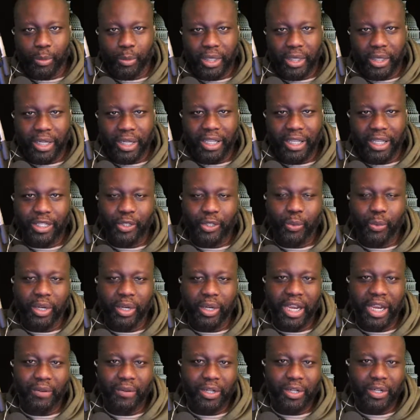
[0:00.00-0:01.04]
and he's doing
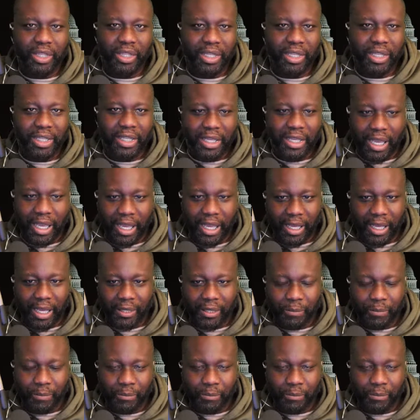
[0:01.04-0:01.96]
everything he can